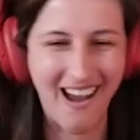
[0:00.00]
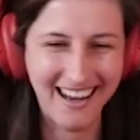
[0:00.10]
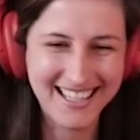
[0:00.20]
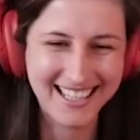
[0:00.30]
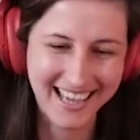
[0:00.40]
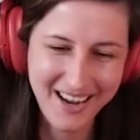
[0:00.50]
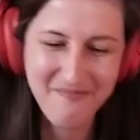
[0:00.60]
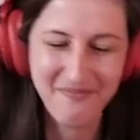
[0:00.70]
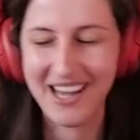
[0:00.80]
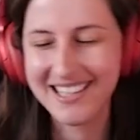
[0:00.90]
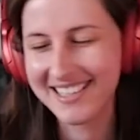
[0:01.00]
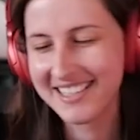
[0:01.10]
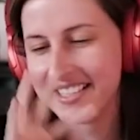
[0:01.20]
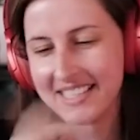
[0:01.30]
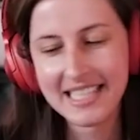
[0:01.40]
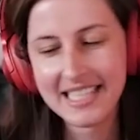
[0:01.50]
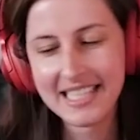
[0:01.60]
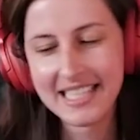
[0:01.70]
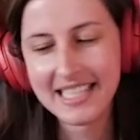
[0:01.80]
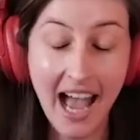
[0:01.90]
honestly, but
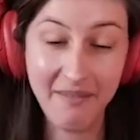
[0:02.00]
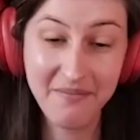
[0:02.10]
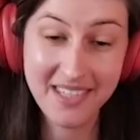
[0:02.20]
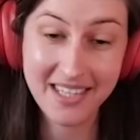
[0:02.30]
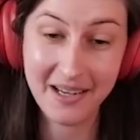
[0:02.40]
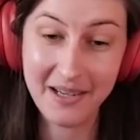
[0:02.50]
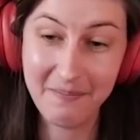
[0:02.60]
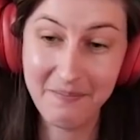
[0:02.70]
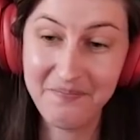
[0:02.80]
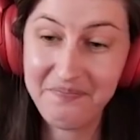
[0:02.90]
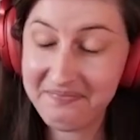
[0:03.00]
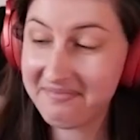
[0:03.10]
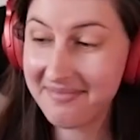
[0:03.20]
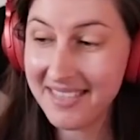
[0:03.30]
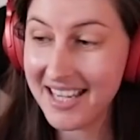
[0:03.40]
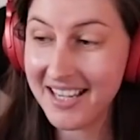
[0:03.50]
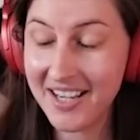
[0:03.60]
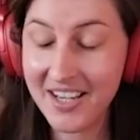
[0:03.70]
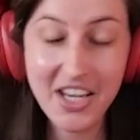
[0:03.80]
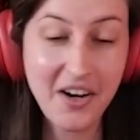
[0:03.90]
yeah, some,
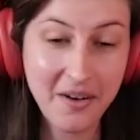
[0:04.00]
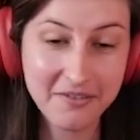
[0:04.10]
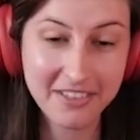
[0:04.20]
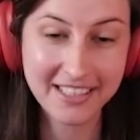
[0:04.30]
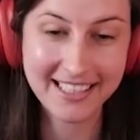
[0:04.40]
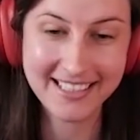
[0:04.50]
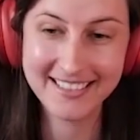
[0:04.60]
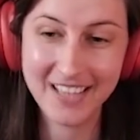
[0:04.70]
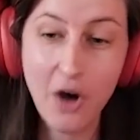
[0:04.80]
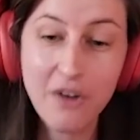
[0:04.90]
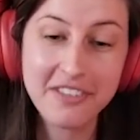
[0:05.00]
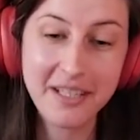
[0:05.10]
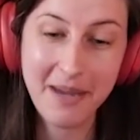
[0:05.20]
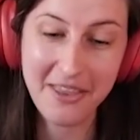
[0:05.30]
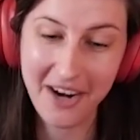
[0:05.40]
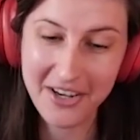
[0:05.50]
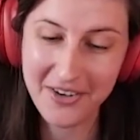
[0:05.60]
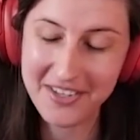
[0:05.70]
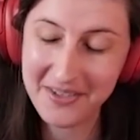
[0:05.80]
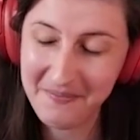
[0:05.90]
you know, hopefully, hopefully made the right
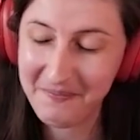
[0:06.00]
choice.